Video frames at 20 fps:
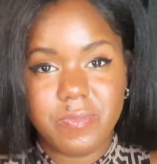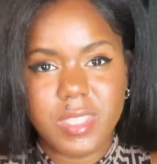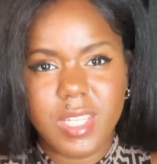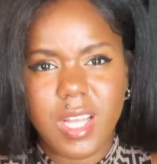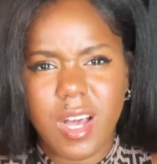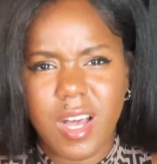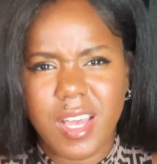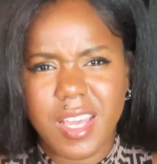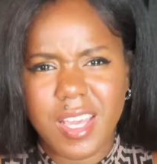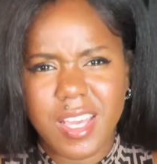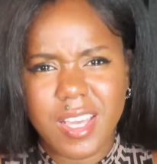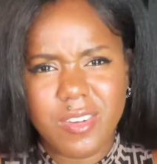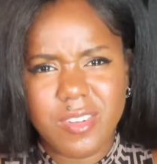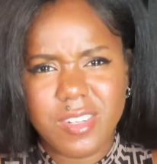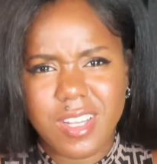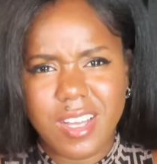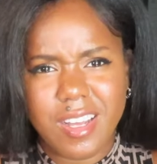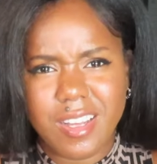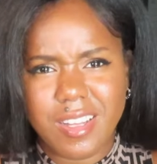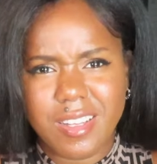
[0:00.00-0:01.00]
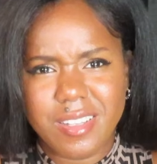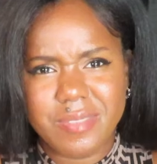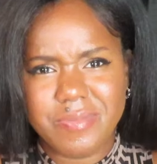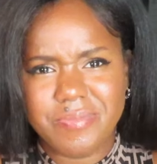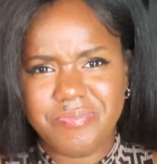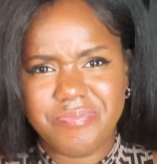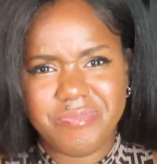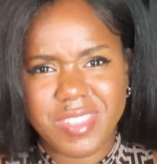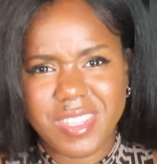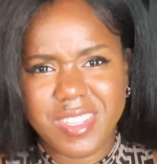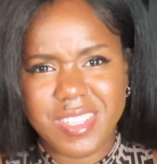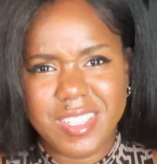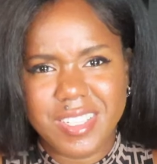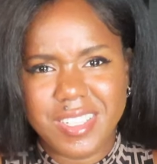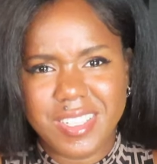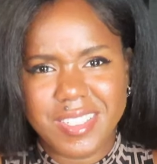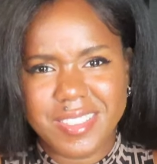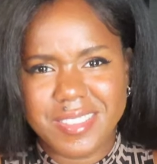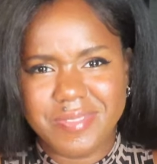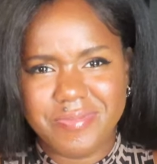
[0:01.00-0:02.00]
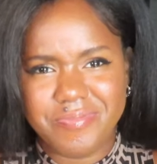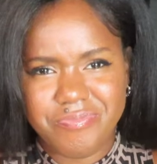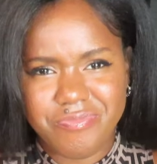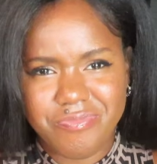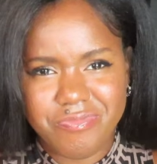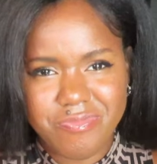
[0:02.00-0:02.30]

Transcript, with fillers: Nah, hell nah. Love.